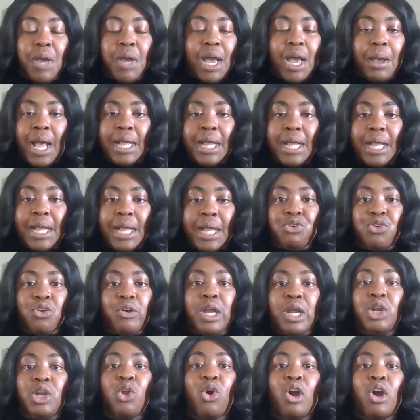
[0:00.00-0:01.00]
and you're
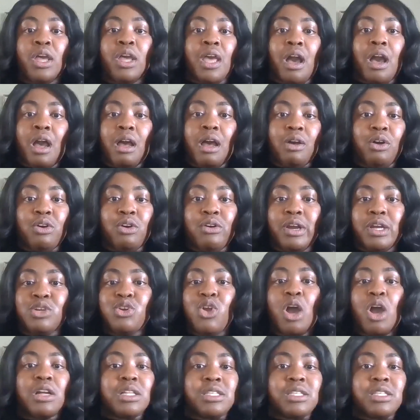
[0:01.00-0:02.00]
a lawyer or a
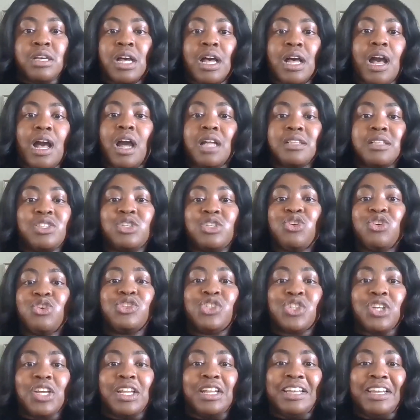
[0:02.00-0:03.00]
doctor, a heart
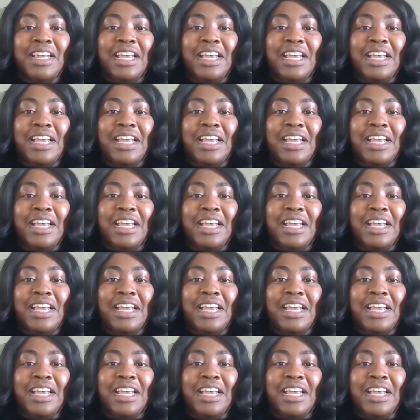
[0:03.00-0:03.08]
surgeon.